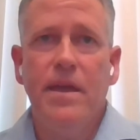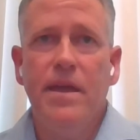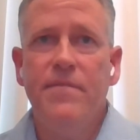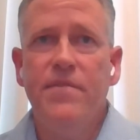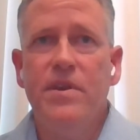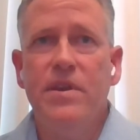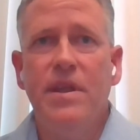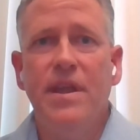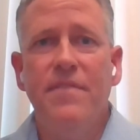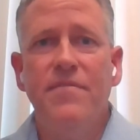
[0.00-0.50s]

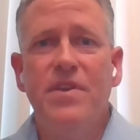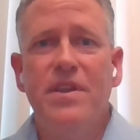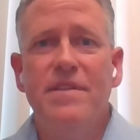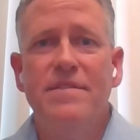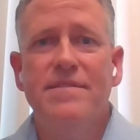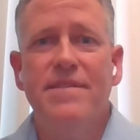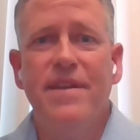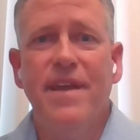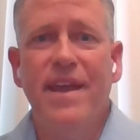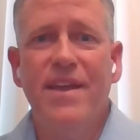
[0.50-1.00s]
Even
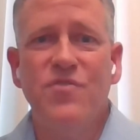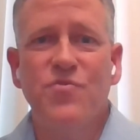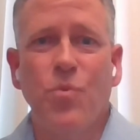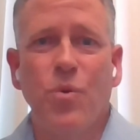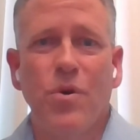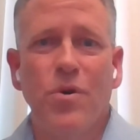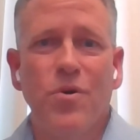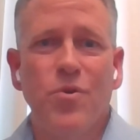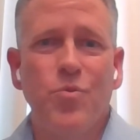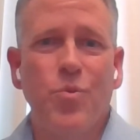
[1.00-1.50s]
in today's
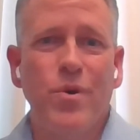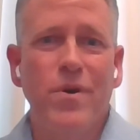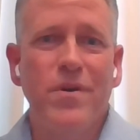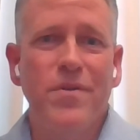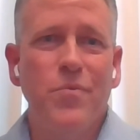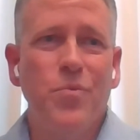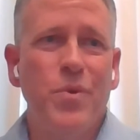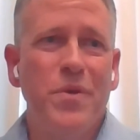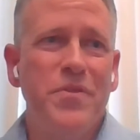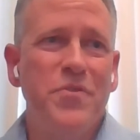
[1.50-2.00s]
world,
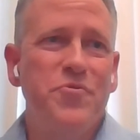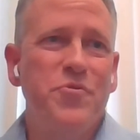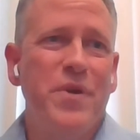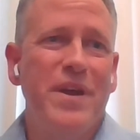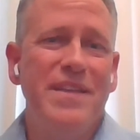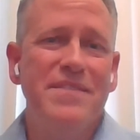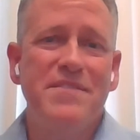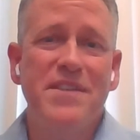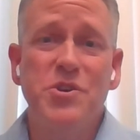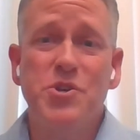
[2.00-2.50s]
where with the
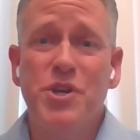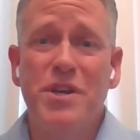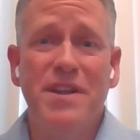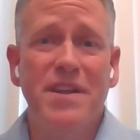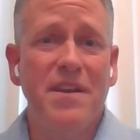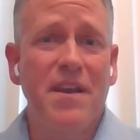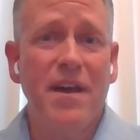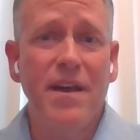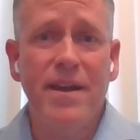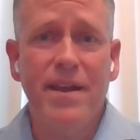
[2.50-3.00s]
transition
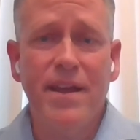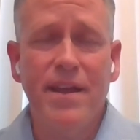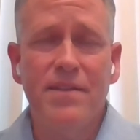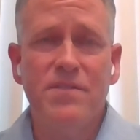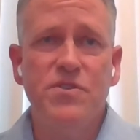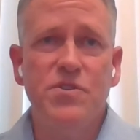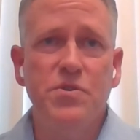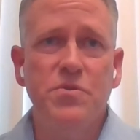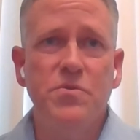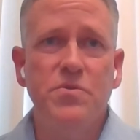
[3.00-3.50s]
in lighting
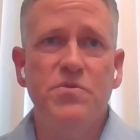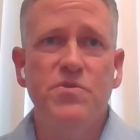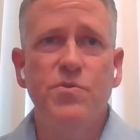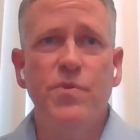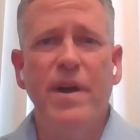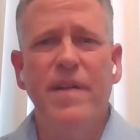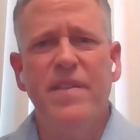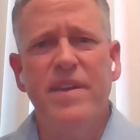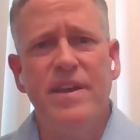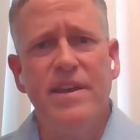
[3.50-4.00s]
to
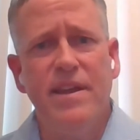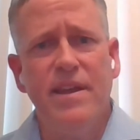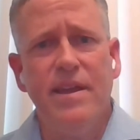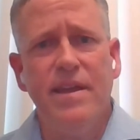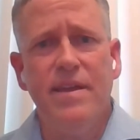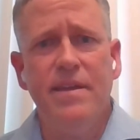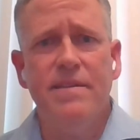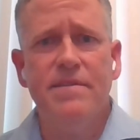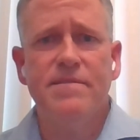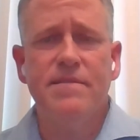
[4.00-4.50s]

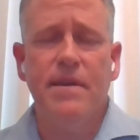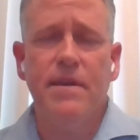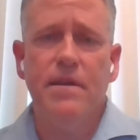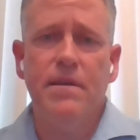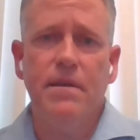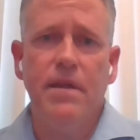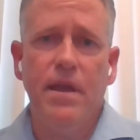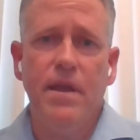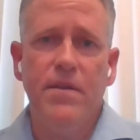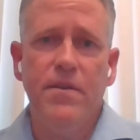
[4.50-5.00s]
LEDs,
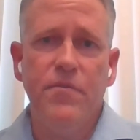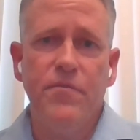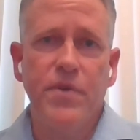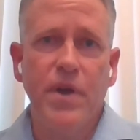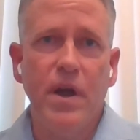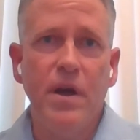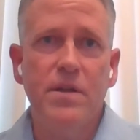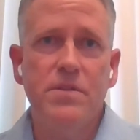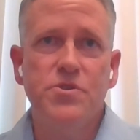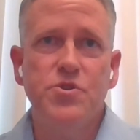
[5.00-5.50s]
and you've
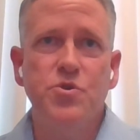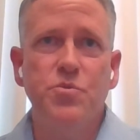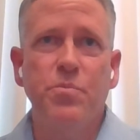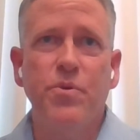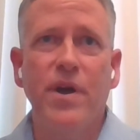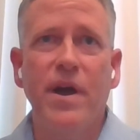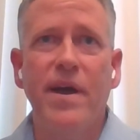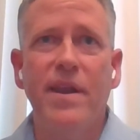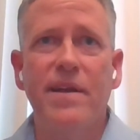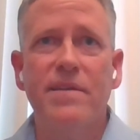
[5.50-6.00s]
gone to
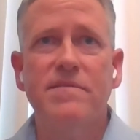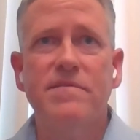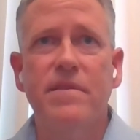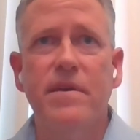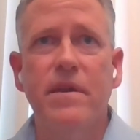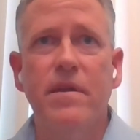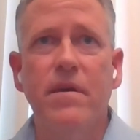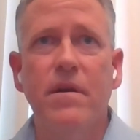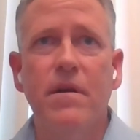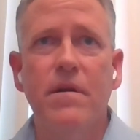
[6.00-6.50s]
products
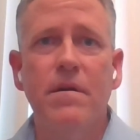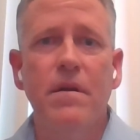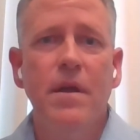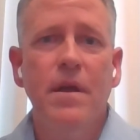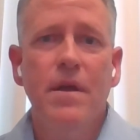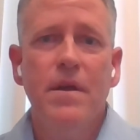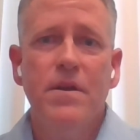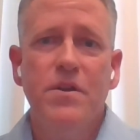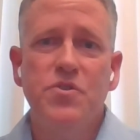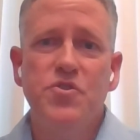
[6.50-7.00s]
that are
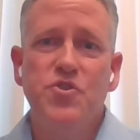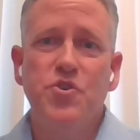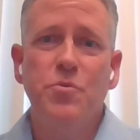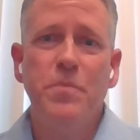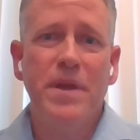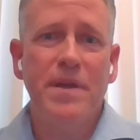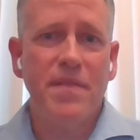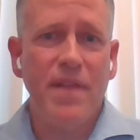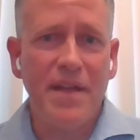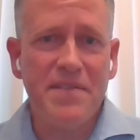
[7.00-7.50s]

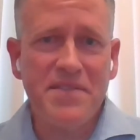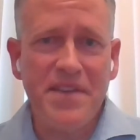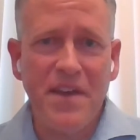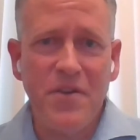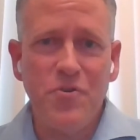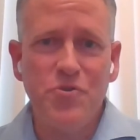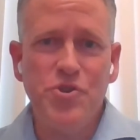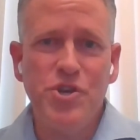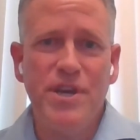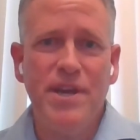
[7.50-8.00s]
consuming less
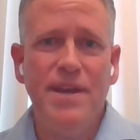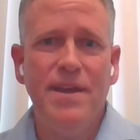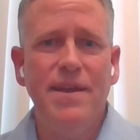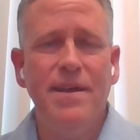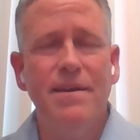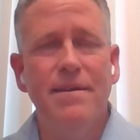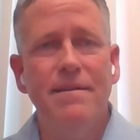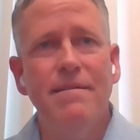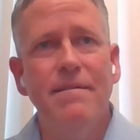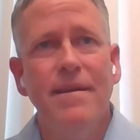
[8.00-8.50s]
energy,
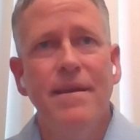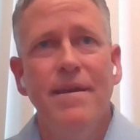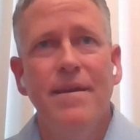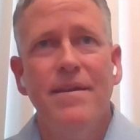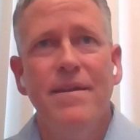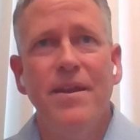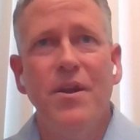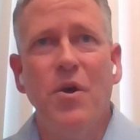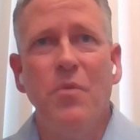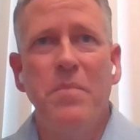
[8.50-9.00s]
and
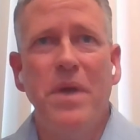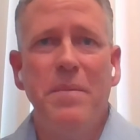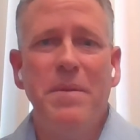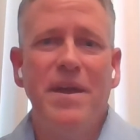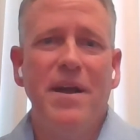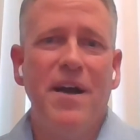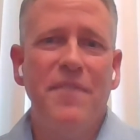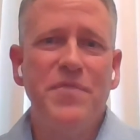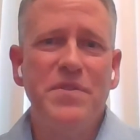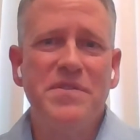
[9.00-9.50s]
maybe
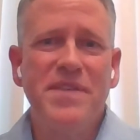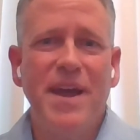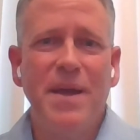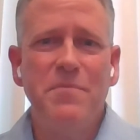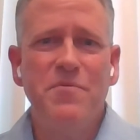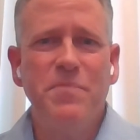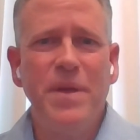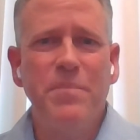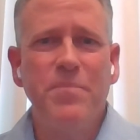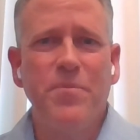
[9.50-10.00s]
oftentimes
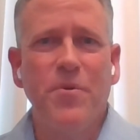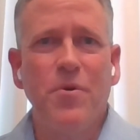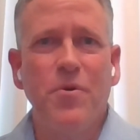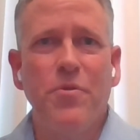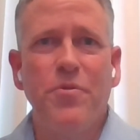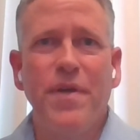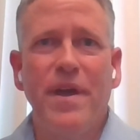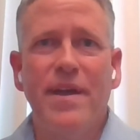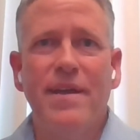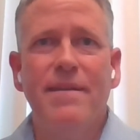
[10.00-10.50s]
people
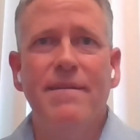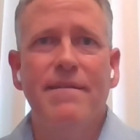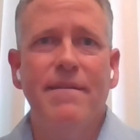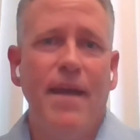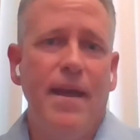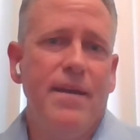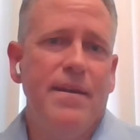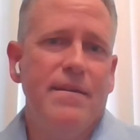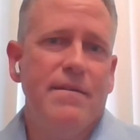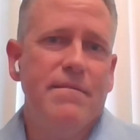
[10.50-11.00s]
think,
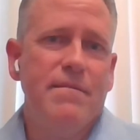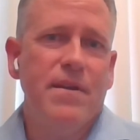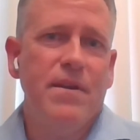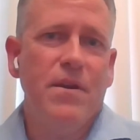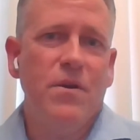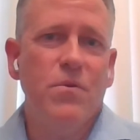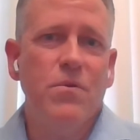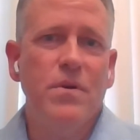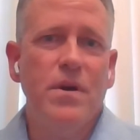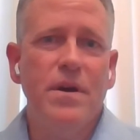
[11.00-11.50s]
hey,
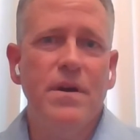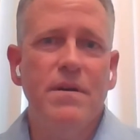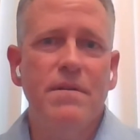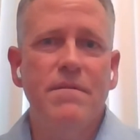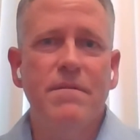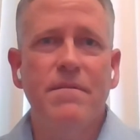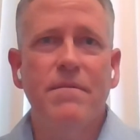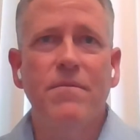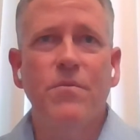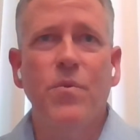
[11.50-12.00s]

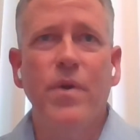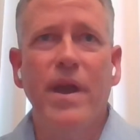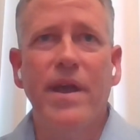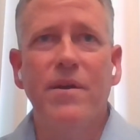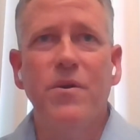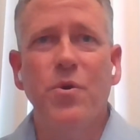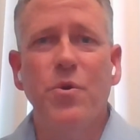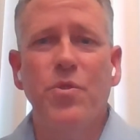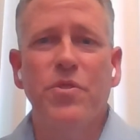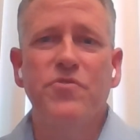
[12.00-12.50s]
when I
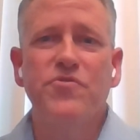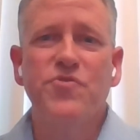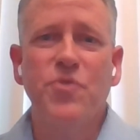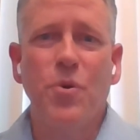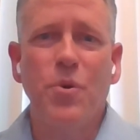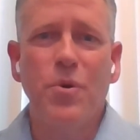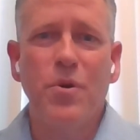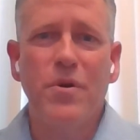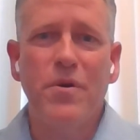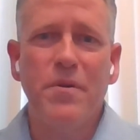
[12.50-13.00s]
go to the
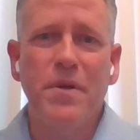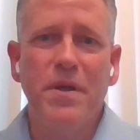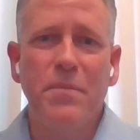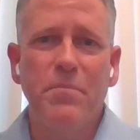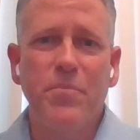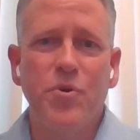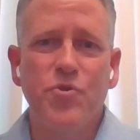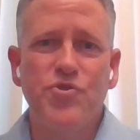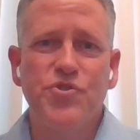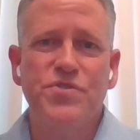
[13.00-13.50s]
store and
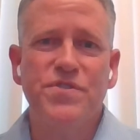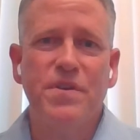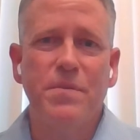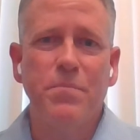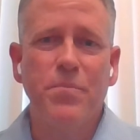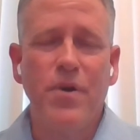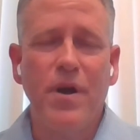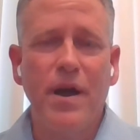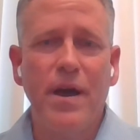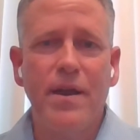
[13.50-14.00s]
purchase a
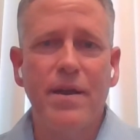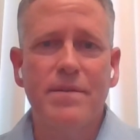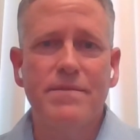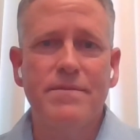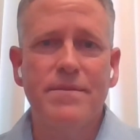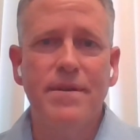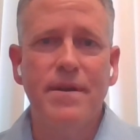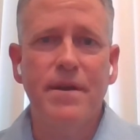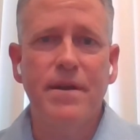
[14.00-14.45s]
product,